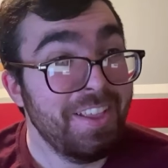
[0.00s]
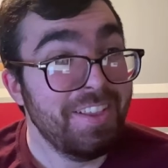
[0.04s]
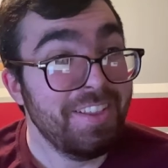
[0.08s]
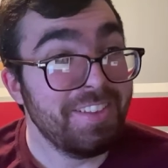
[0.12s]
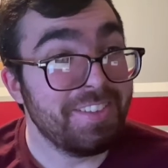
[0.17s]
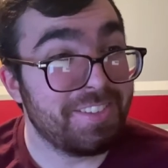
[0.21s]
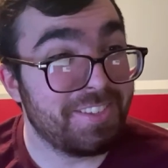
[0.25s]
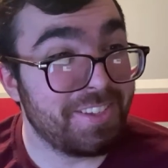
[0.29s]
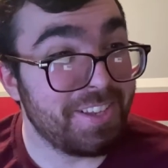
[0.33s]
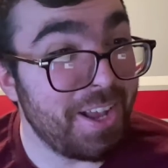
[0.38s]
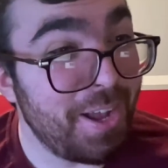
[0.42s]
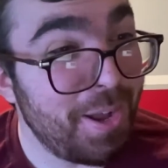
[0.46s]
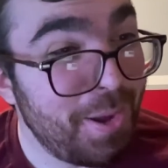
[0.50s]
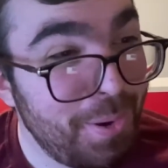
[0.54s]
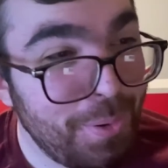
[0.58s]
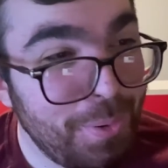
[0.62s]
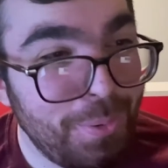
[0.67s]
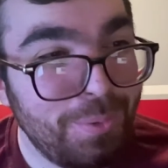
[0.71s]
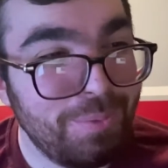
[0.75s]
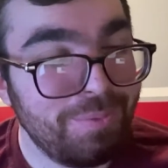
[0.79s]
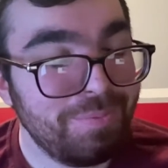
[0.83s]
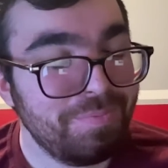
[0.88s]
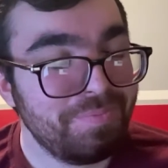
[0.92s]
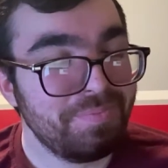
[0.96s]

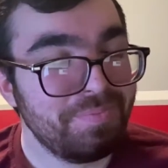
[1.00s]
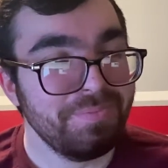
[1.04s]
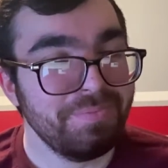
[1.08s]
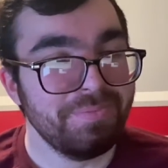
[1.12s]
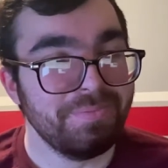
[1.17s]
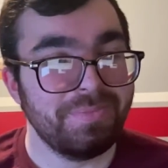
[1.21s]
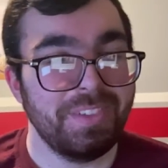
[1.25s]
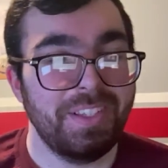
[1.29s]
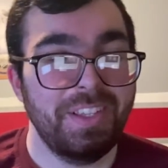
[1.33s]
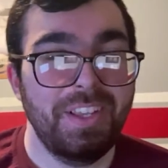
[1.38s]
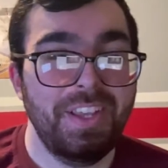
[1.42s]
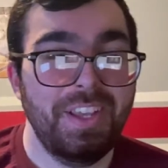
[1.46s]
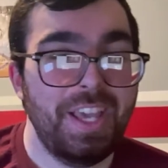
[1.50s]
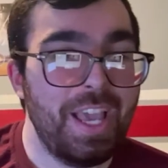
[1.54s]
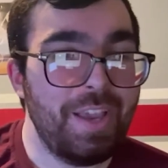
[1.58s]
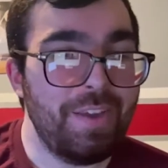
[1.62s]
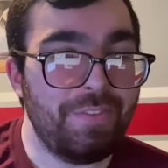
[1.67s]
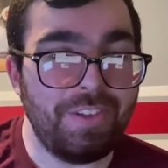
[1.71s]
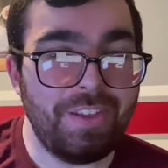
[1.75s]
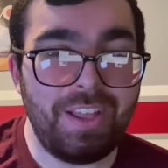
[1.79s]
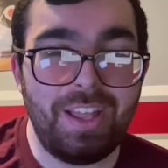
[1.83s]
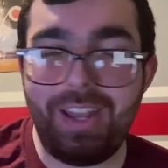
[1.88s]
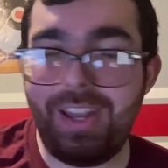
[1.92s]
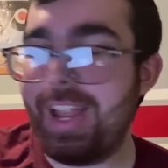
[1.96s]
So
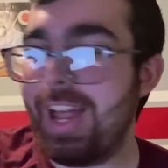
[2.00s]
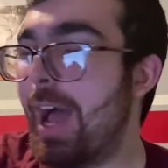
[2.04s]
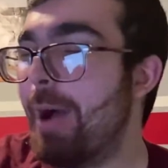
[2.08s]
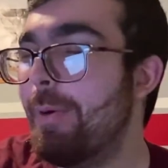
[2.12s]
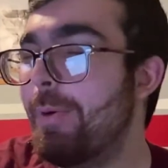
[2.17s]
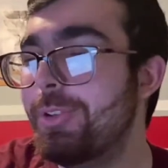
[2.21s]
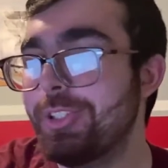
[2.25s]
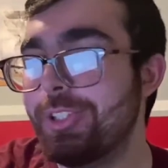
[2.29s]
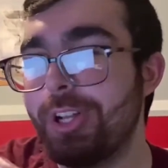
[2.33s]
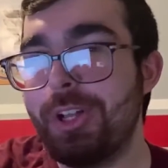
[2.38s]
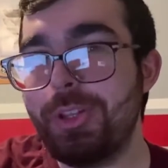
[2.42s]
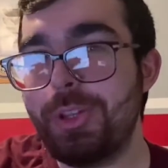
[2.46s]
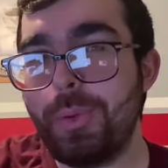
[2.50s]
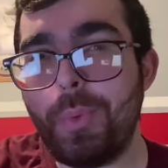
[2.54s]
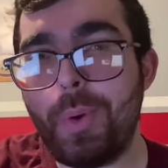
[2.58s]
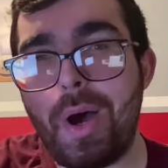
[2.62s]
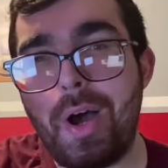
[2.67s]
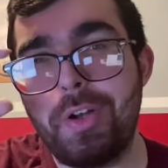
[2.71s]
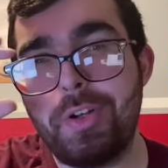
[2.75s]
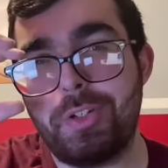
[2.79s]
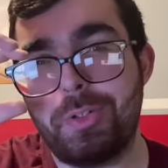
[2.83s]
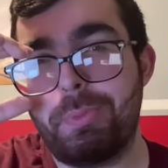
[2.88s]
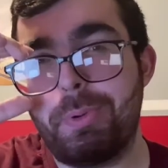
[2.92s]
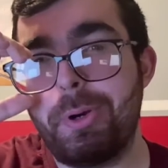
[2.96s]
if I was on the
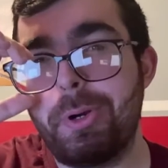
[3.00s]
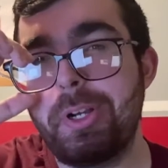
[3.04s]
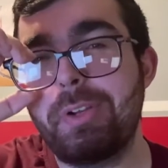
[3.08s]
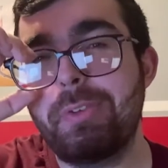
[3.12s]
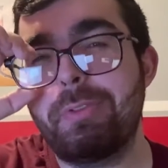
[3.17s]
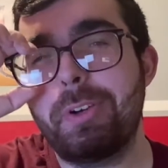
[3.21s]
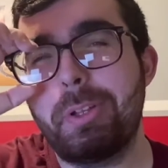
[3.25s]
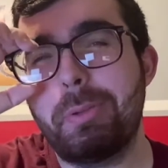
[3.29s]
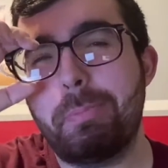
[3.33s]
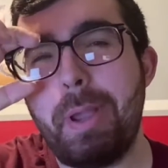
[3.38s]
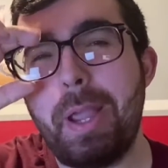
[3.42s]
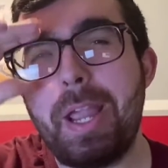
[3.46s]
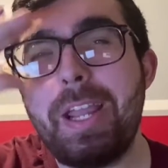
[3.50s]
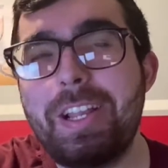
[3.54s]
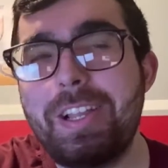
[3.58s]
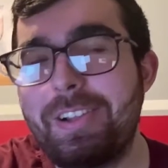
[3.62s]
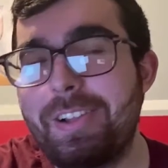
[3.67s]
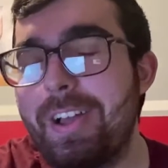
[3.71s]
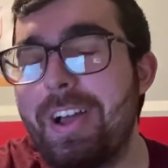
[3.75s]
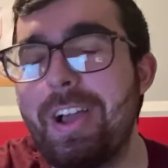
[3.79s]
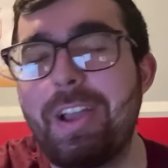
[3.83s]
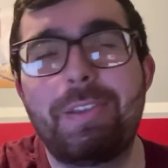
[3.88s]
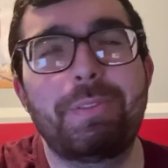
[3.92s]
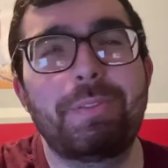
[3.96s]
watch party for the painted
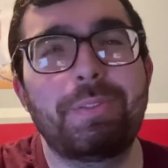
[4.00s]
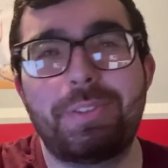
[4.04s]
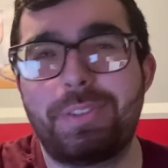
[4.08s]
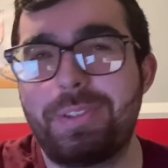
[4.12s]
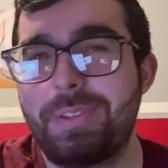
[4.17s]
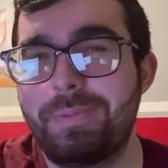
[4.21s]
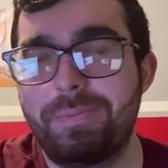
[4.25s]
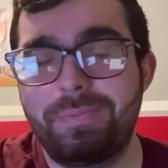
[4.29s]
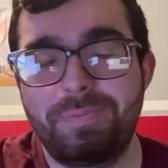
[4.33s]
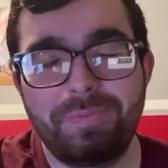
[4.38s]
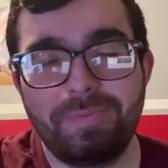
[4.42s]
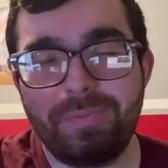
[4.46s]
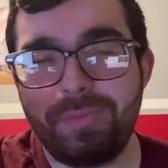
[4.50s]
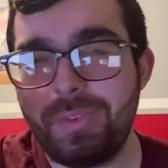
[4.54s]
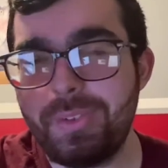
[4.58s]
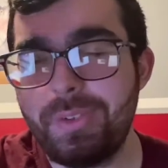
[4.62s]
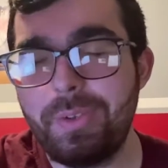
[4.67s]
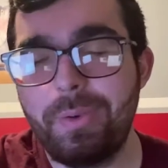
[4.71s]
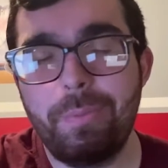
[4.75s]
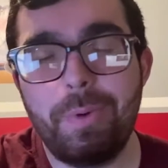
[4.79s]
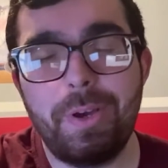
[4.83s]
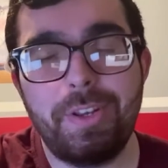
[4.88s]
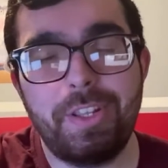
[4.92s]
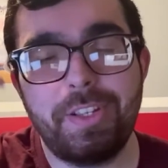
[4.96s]
lines
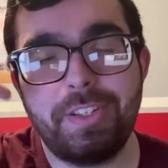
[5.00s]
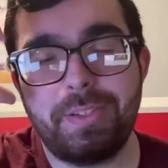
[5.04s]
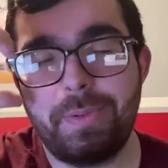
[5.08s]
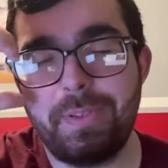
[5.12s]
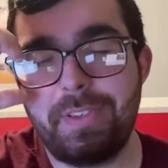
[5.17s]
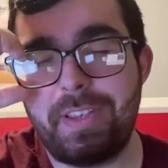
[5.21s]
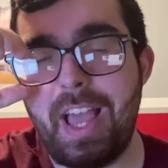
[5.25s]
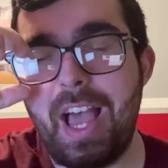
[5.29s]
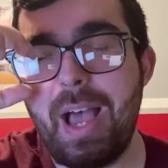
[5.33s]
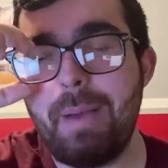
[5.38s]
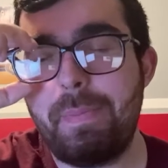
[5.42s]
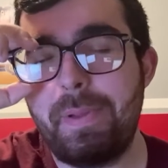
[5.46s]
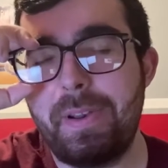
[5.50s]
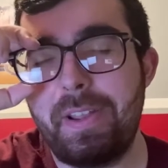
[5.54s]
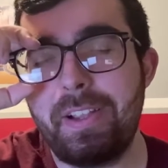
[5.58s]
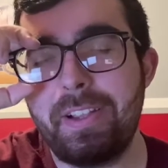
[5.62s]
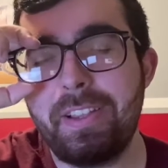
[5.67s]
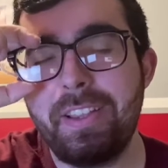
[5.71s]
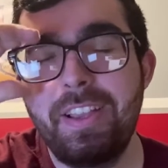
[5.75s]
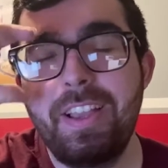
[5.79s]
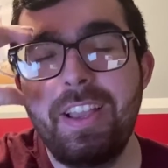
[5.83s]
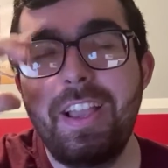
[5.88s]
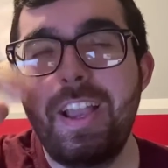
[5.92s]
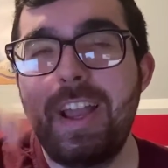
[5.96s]
when this was happening,
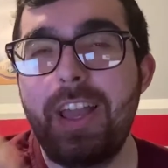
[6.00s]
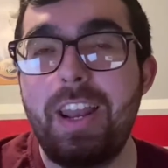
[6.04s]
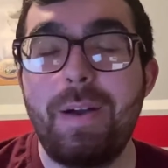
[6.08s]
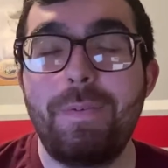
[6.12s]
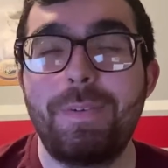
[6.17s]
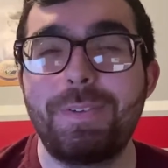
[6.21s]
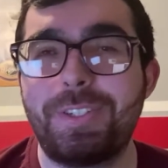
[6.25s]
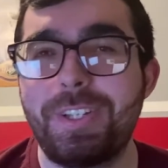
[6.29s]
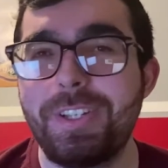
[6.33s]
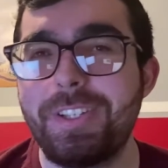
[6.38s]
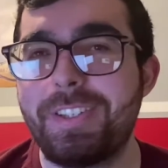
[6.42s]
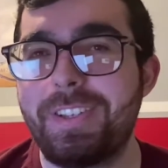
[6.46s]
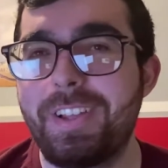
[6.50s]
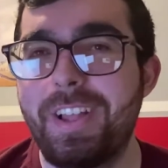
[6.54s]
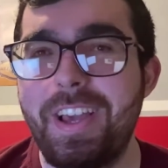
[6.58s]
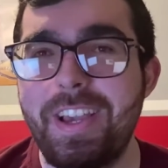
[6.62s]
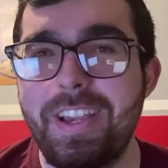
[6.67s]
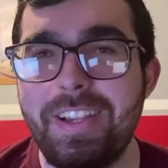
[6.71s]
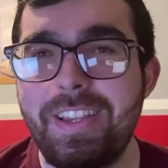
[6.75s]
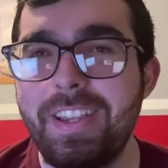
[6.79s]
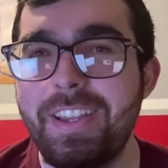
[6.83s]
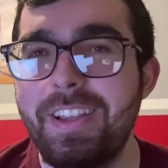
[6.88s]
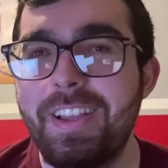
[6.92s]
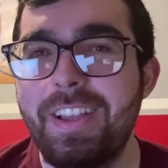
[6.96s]
and I was just
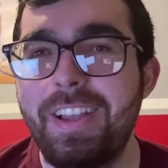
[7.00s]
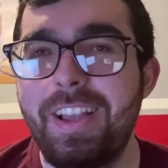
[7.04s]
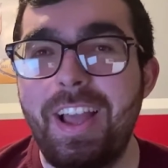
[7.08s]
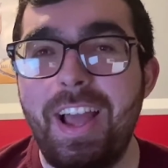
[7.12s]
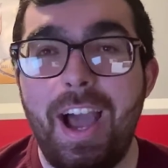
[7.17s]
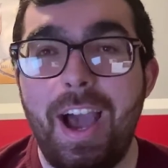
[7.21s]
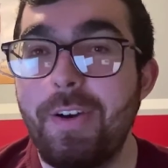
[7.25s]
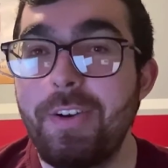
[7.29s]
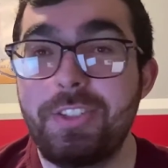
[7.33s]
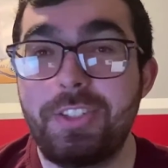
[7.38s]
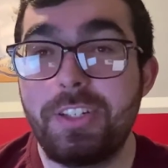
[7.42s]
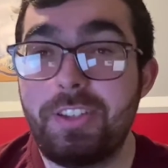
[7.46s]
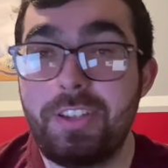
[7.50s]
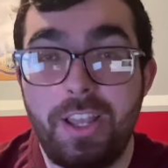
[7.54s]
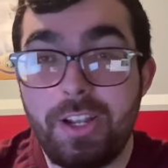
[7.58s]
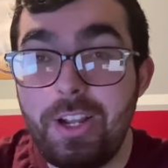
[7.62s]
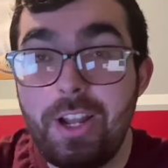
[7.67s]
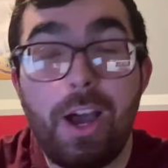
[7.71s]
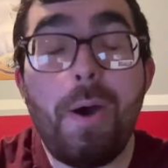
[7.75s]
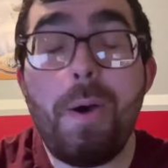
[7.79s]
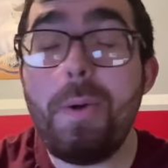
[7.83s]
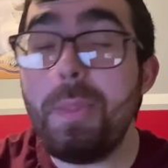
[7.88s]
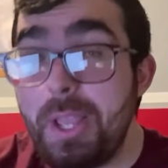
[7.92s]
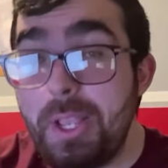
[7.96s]
like I was just like,
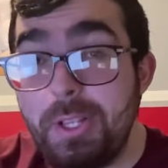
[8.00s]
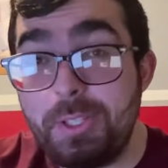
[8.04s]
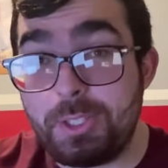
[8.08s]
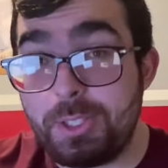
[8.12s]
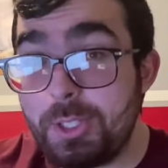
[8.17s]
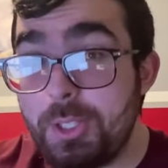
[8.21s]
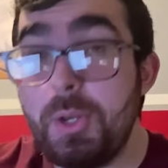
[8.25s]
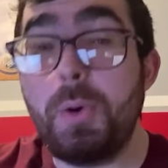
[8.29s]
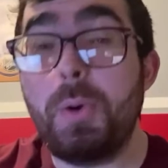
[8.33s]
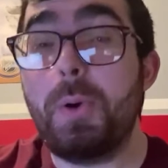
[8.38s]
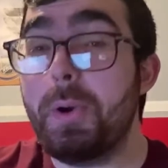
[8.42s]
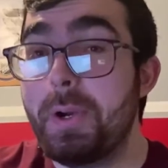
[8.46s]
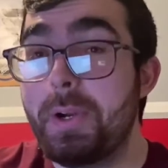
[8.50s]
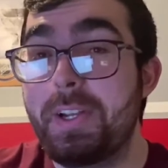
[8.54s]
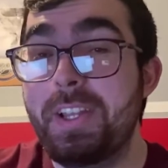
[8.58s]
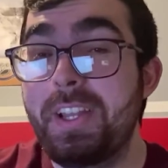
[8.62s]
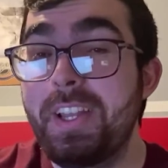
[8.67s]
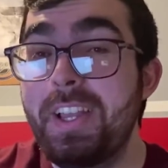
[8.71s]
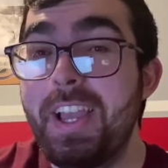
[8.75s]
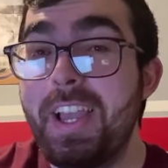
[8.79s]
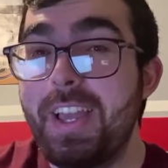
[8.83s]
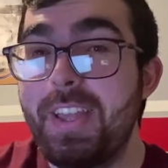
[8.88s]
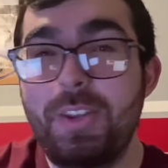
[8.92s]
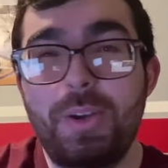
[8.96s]
oh, they scored.
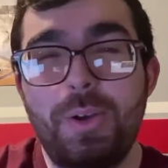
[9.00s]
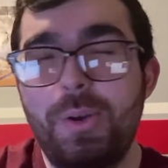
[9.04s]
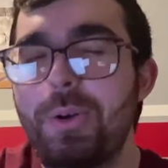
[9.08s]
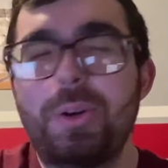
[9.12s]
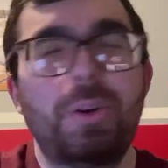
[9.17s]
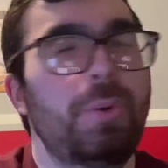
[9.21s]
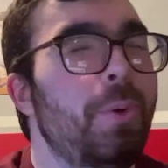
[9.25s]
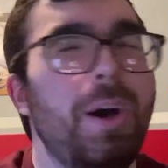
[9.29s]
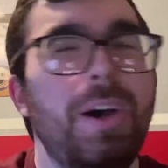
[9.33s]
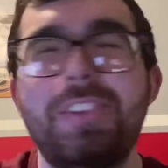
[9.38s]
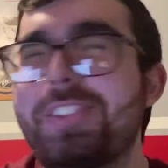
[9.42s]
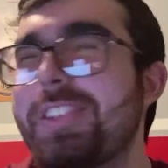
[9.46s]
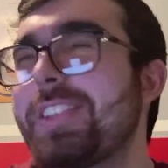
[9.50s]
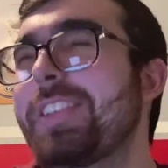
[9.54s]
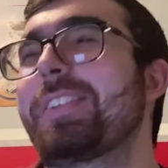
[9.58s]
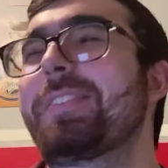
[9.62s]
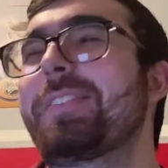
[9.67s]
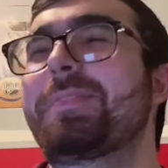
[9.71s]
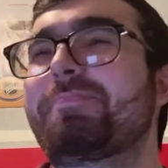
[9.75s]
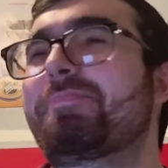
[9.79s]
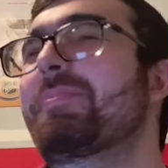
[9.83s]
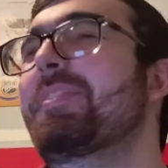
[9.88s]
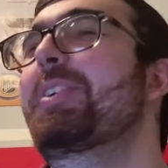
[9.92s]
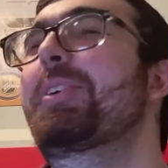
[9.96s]
And who was it?
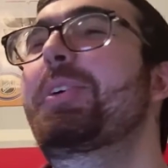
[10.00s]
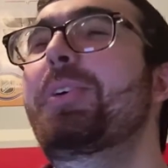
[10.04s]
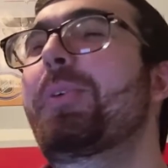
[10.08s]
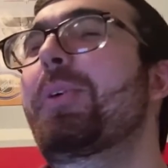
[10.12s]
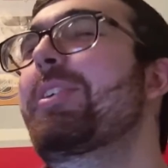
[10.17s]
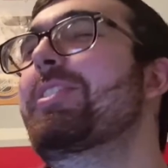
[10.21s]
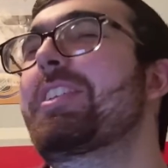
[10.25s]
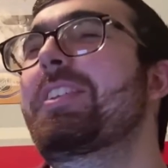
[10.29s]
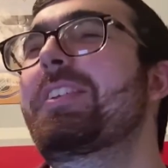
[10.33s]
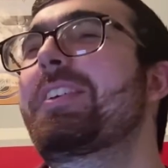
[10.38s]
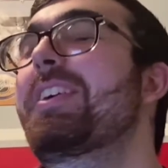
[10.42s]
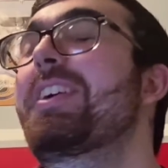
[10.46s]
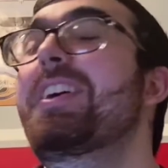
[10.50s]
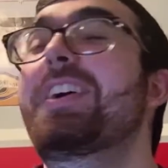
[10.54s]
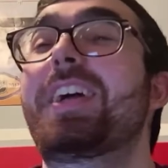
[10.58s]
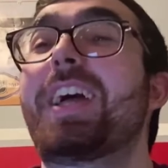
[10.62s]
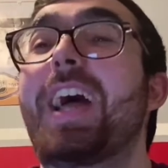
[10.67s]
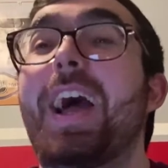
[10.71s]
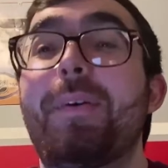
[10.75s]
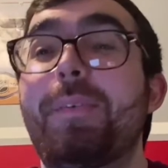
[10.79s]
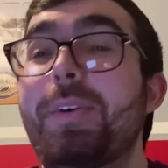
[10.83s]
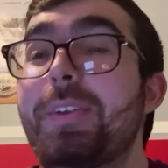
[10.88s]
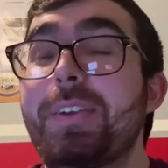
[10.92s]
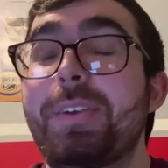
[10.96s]
Who was it?
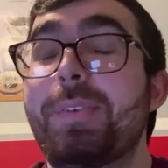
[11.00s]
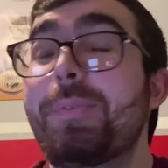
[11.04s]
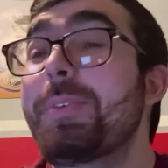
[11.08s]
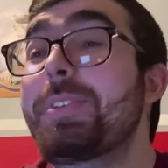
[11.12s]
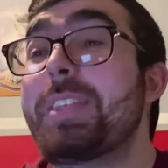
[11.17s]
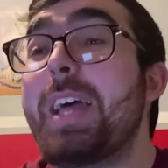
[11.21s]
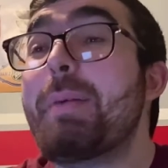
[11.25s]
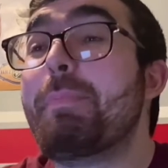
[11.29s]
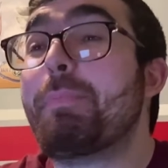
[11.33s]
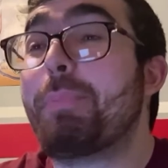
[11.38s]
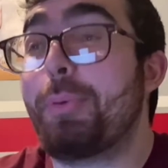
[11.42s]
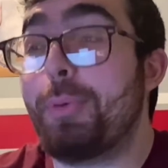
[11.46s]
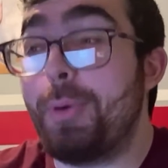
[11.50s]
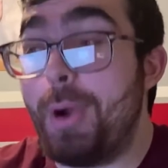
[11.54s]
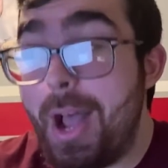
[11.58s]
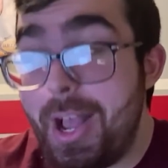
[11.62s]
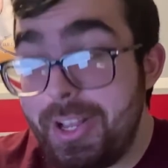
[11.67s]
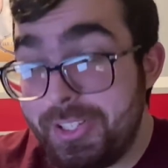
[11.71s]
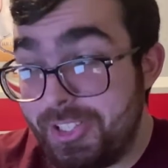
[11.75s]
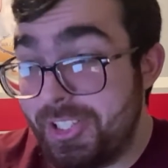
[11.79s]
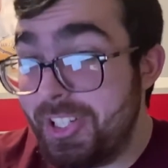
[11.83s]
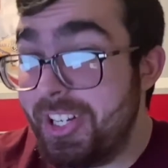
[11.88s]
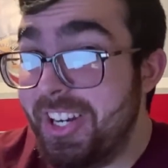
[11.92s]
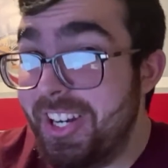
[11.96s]
I was, like, was that
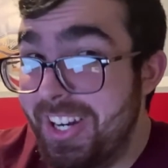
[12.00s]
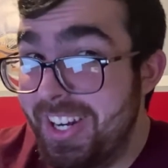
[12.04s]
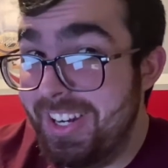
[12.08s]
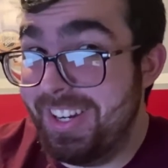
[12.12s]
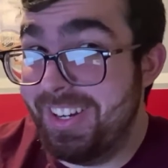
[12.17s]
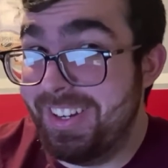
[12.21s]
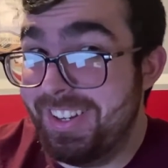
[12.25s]
Prosser?